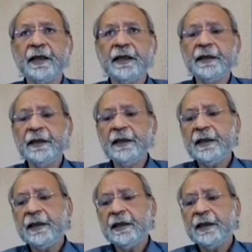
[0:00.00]
uh,
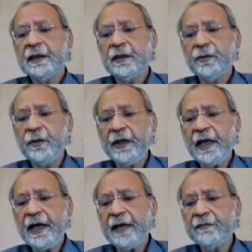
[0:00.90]
we
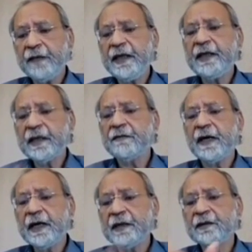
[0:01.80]
have in
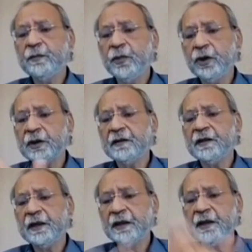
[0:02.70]
advance booked
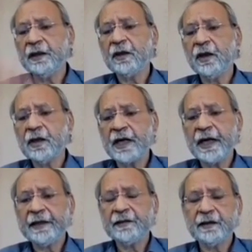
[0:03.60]
certain
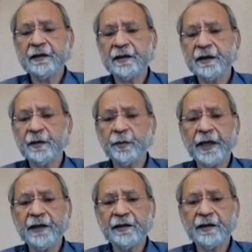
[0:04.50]
contracts at certain
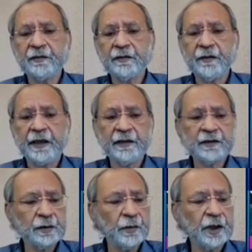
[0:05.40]
prices for
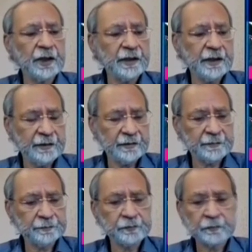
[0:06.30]
various
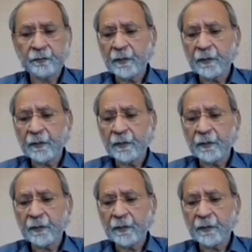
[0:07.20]
commodities.